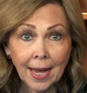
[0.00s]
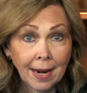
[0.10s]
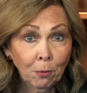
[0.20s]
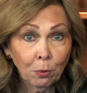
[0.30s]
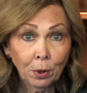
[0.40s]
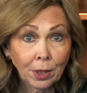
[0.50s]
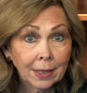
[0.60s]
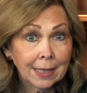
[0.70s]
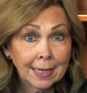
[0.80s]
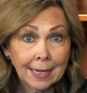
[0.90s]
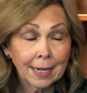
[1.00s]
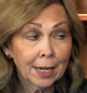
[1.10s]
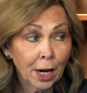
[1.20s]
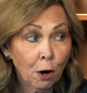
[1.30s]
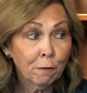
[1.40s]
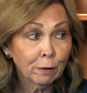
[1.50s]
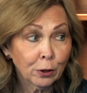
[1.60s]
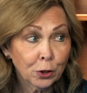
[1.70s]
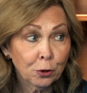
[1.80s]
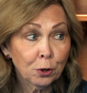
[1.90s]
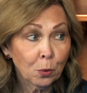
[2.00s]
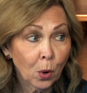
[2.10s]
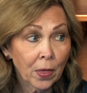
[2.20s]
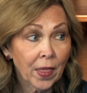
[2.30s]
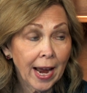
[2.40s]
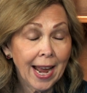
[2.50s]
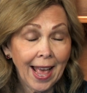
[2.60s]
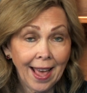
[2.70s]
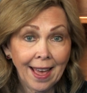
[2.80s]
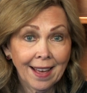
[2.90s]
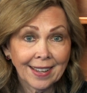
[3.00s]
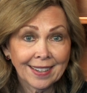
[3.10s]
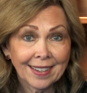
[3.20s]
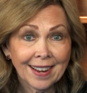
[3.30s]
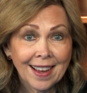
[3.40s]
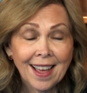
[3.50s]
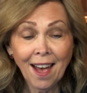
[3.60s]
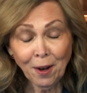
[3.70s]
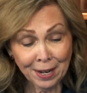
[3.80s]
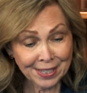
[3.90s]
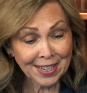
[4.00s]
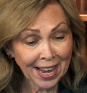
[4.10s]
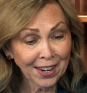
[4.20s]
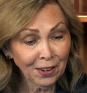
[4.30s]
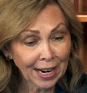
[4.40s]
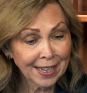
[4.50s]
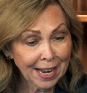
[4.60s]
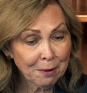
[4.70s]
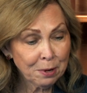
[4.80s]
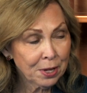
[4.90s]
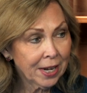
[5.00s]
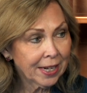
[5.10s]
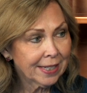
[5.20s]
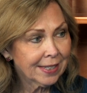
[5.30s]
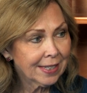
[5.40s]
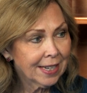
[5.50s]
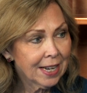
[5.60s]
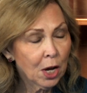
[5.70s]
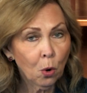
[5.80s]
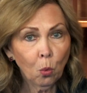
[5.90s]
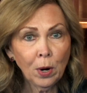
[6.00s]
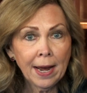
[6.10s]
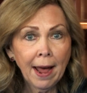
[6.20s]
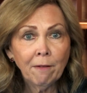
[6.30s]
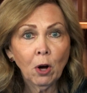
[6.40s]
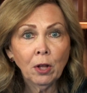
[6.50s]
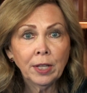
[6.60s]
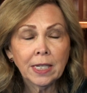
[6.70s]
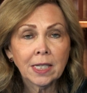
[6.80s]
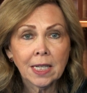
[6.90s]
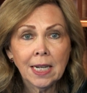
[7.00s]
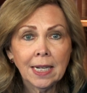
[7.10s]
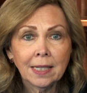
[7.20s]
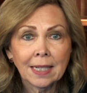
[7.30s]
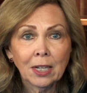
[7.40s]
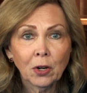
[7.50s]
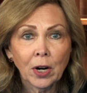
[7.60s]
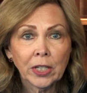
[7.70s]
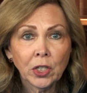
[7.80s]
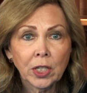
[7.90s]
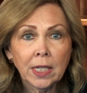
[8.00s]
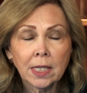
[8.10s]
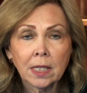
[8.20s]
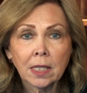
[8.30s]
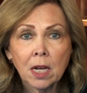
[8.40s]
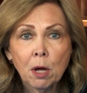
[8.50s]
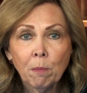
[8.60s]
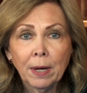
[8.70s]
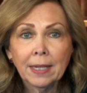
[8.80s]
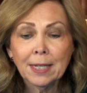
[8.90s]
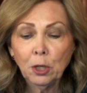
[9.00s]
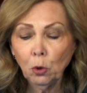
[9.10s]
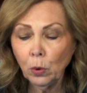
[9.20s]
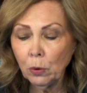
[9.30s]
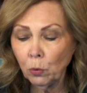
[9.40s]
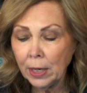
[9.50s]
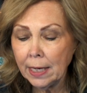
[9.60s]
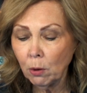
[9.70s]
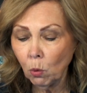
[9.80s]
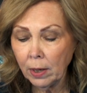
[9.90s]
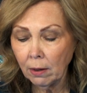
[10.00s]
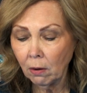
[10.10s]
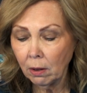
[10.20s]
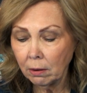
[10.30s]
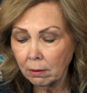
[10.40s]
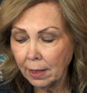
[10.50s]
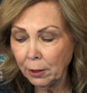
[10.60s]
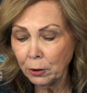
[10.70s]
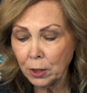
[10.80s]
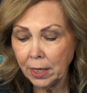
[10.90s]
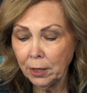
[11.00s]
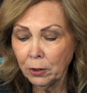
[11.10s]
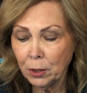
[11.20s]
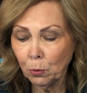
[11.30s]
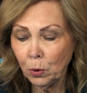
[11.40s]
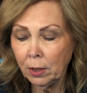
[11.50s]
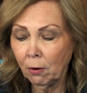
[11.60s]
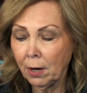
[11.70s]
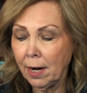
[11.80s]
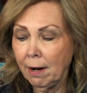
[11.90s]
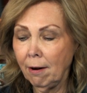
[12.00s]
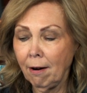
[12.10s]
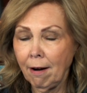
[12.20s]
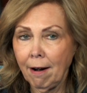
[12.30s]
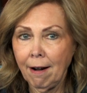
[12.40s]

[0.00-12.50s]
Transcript: they really didn't know for sure what yeah. they had. Right. Okay, it's kind of like that with us. It is. We have all these things in Christ Jesus, but until we read the will, here's here's the will right here.